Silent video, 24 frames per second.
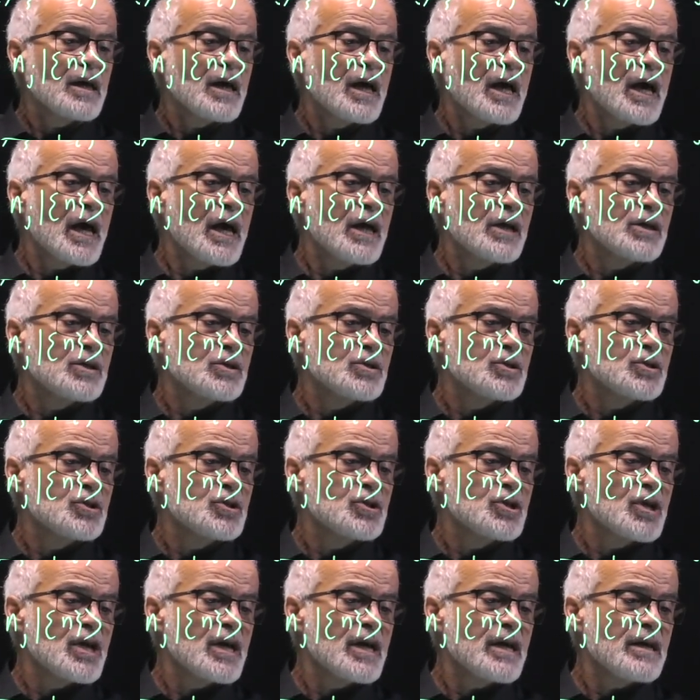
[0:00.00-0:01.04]

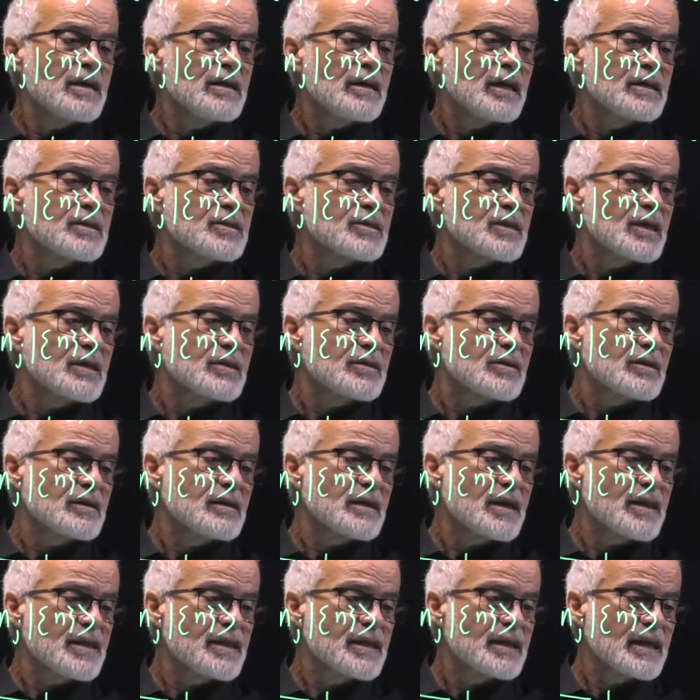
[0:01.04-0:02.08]
Nj, etc.
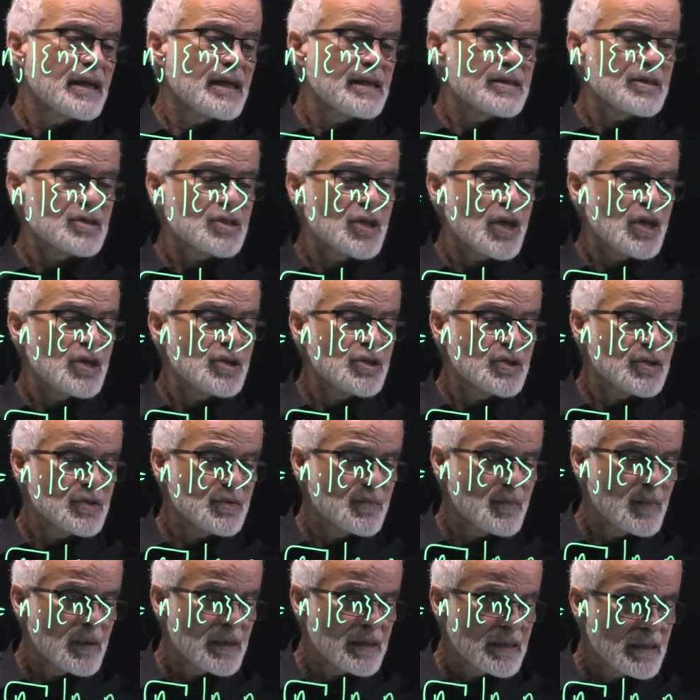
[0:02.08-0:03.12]
Nothing else changes,
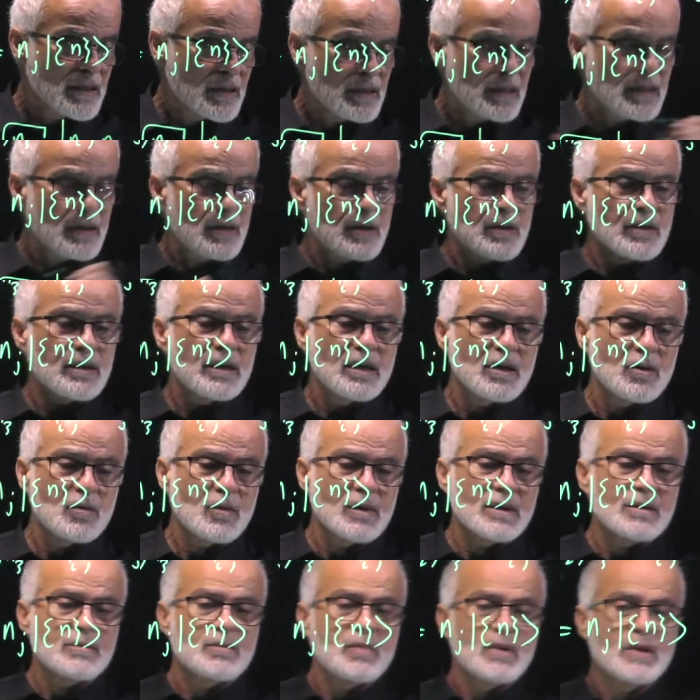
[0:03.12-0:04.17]
but only
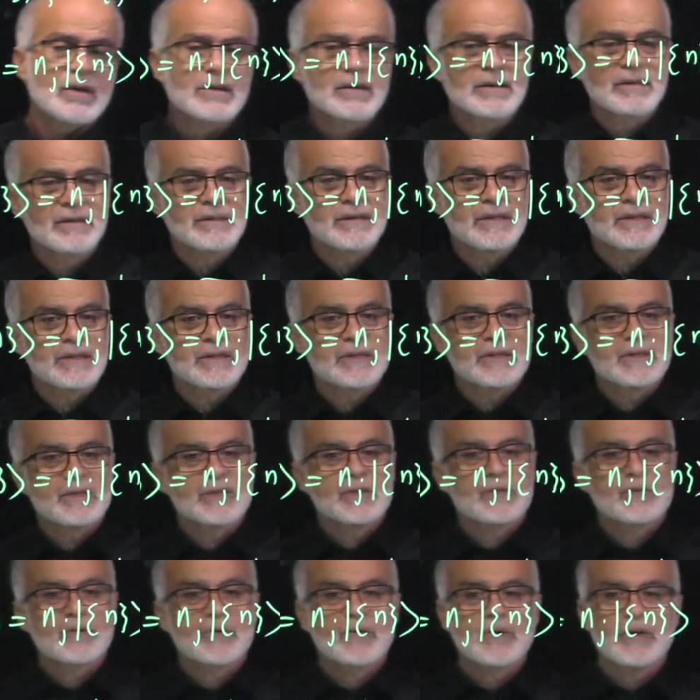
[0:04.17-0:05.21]
one particle is
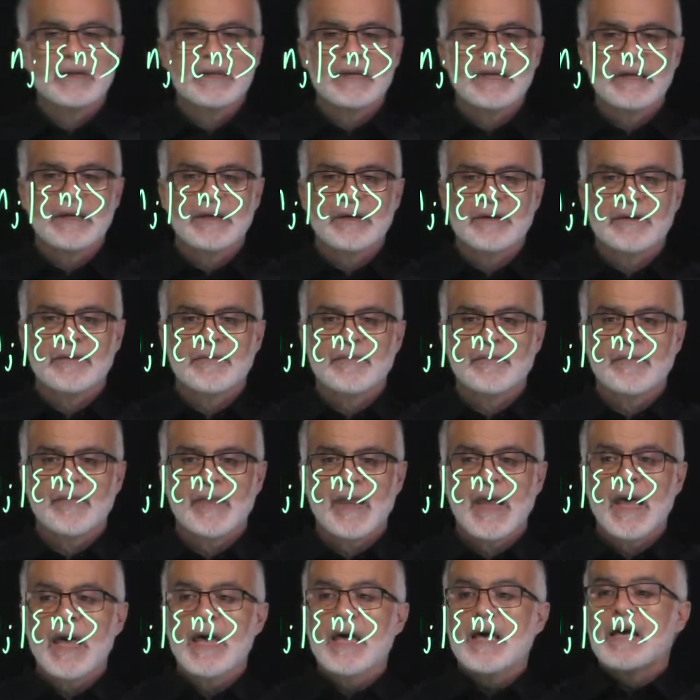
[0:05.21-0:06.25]
destroyed here.
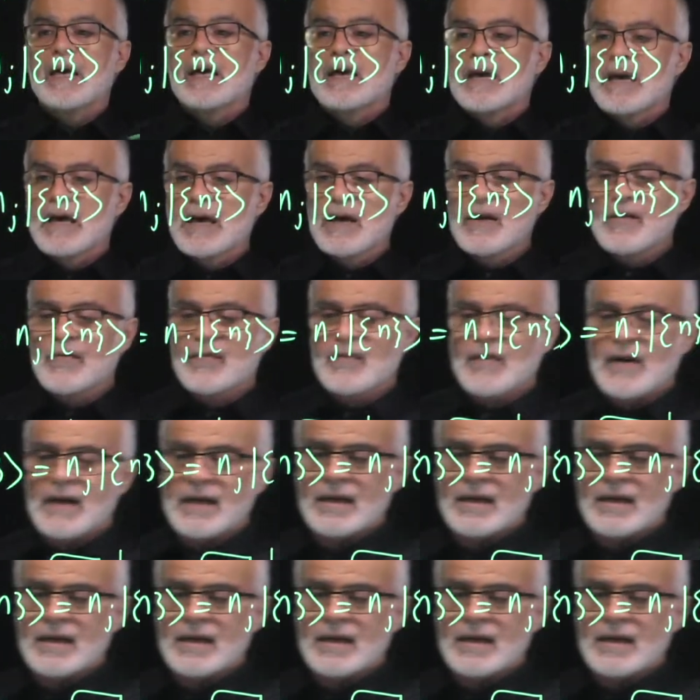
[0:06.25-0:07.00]
If I